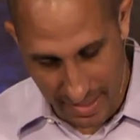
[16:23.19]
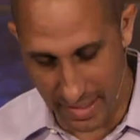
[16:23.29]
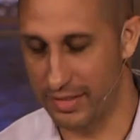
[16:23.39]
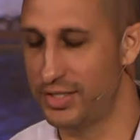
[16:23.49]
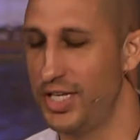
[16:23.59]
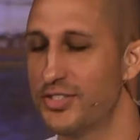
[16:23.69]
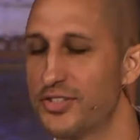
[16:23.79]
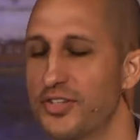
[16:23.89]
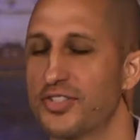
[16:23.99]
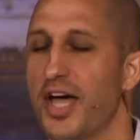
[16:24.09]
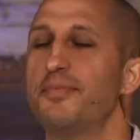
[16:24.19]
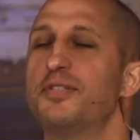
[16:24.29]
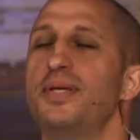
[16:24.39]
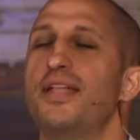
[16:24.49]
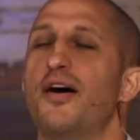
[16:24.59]
And Jesus says, "Come
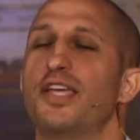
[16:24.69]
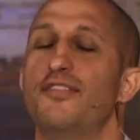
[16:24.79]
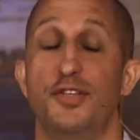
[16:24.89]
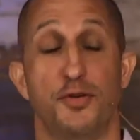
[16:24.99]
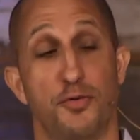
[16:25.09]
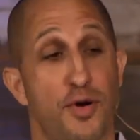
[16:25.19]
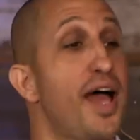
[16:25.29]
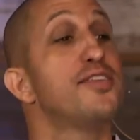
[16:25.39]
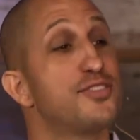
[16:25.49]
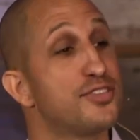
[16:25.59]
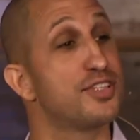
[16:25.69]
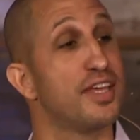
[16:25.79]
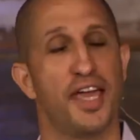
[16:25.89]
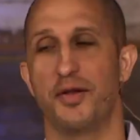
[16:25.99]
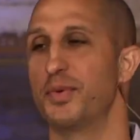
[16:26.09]
to me and I'll give you rest."
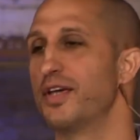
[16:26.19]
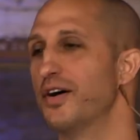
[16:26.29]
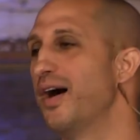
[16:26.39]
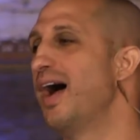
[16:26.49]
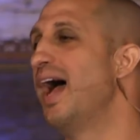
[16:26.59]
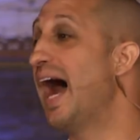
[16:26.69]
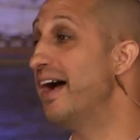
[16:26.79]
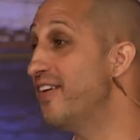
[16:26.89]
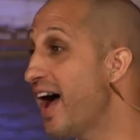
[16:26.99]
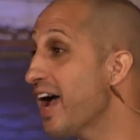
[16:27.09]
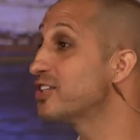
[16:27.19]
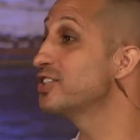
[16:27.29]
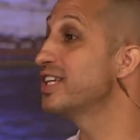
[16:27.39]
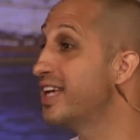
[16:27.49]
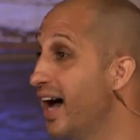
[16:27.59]
And we go, "I've
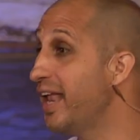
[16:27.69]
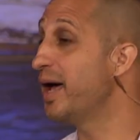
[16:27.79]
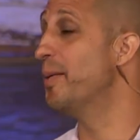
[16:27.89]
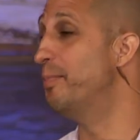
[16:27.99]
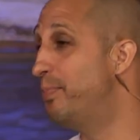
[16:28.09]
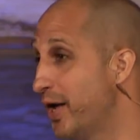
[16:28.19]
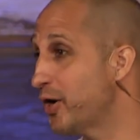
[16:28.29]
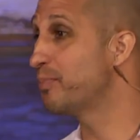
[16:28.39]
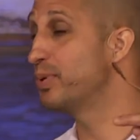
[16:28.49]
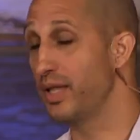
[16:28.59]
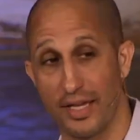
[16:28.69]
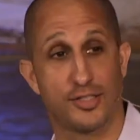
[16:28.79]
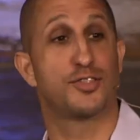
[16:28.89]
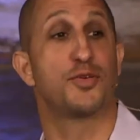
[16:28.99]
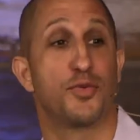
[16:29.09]
actually got a better
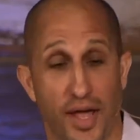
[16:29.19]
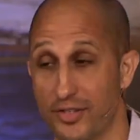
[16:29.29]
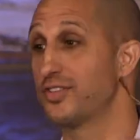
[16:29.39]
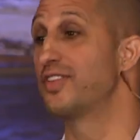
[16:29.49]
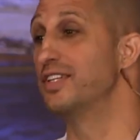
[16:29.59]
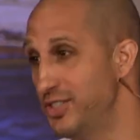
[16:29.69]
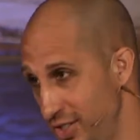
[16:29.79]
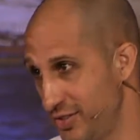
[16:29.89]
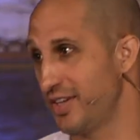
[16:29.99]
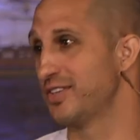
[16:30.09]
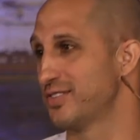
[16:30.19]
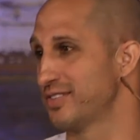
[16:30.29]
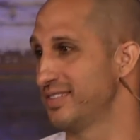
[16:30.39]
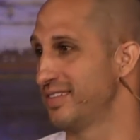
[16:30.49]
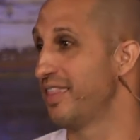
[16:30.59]
place to rest than Jesus.
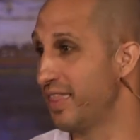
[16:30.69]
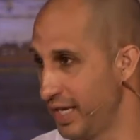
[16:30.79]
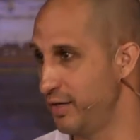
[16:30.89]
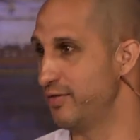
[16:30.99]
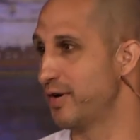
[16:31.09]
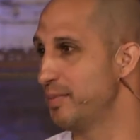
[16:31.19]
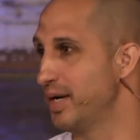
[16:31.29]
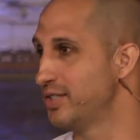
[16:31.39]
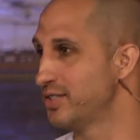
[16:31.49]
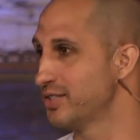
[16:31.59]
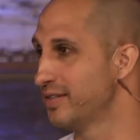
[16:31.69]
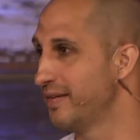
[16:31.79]
Thank you very much."